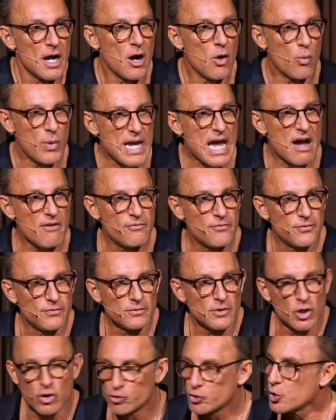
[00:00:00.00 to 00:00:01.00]
uh, we have
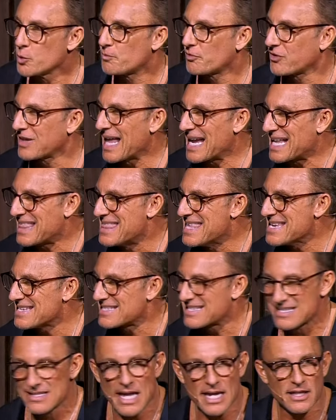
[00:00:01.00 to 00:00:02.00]
groups like
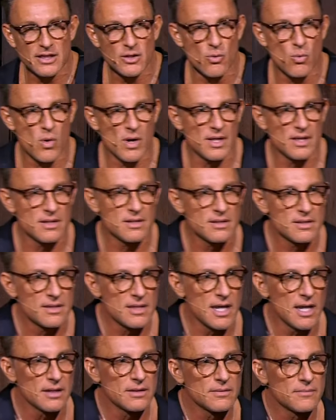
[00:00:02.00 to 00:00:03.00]
this, like the one
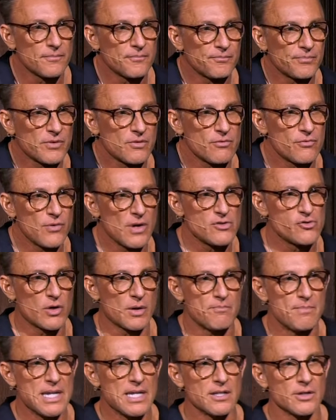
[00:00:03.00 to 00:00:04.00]
that
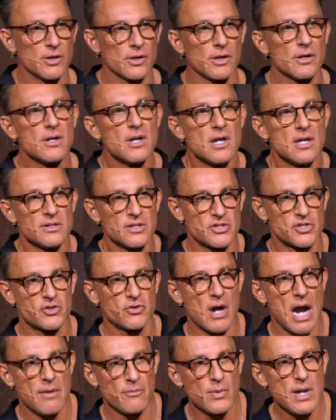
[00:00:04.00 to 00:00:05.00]
Frederick Buechner
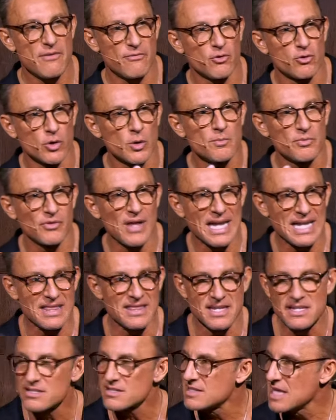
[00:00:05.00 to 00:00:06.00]
described. We have groups like
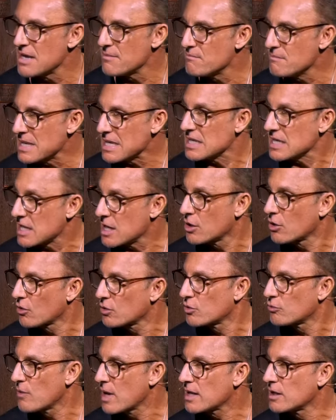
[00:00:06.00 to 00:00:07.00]
this that meet here
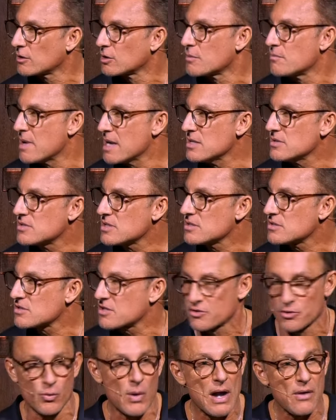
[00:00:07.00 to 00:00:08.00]
on a regular basis
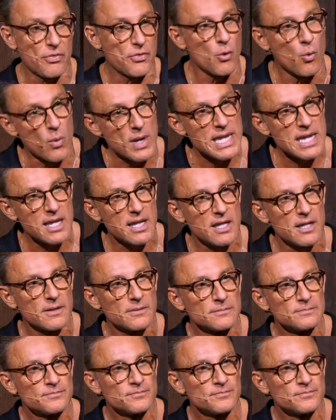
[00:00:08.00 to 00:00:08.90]
throughout the week.